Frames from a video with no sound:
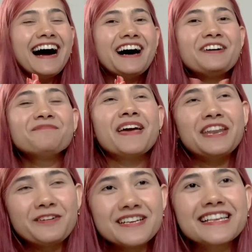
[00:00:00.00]
um,
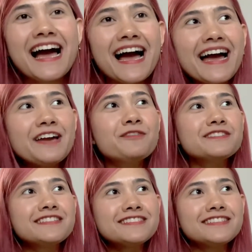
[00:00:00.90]
anyways, I was
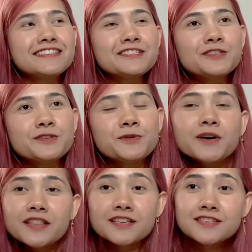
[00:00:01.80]
listening to
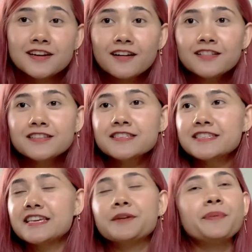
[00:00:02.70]
The Starless
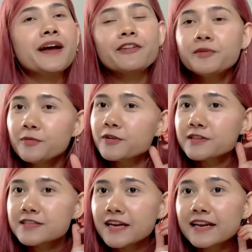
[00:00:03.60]
Sea by Erin
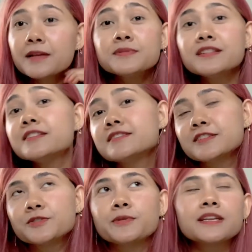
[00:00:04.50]
Morgenstern and I'm still listening
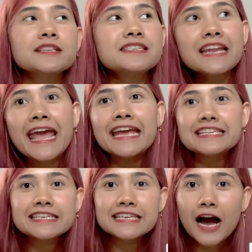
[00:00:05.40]
to it. It's an
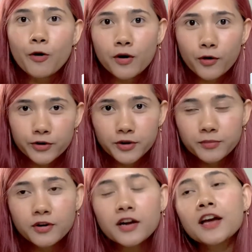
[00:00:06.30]
18 hour
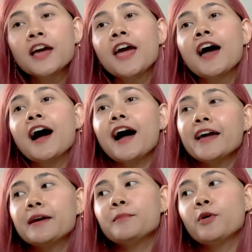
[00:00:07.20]
audiobook. I
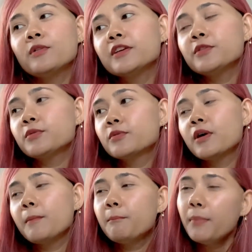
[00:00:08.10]
am only through
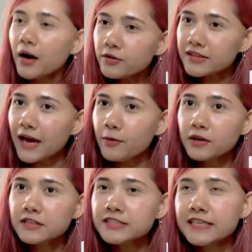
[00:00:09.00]
about, I
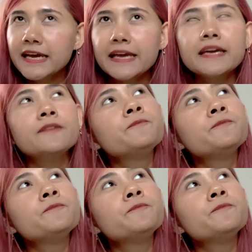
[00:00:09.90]
want to say,